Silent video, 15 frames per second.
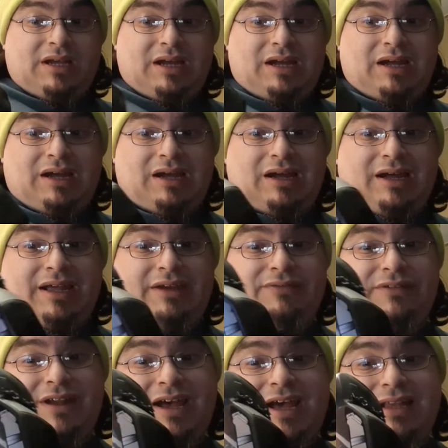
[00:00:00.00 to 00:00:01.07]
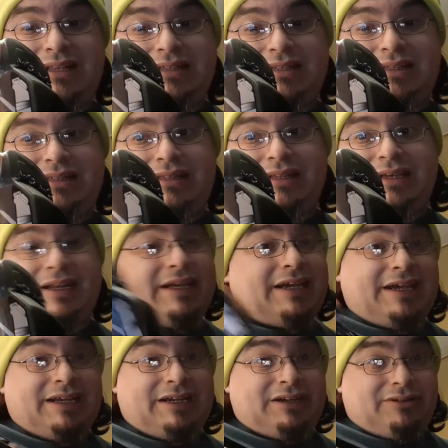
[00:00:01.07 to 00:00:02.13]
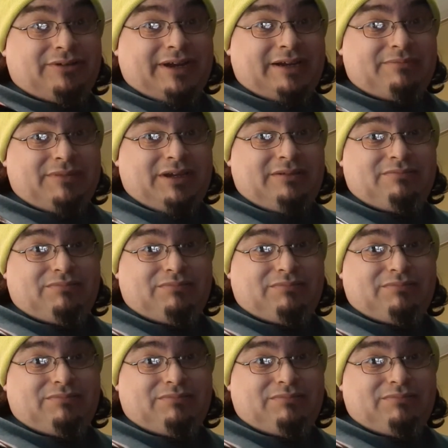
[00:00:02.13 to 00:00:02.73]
If not, then again, correct me,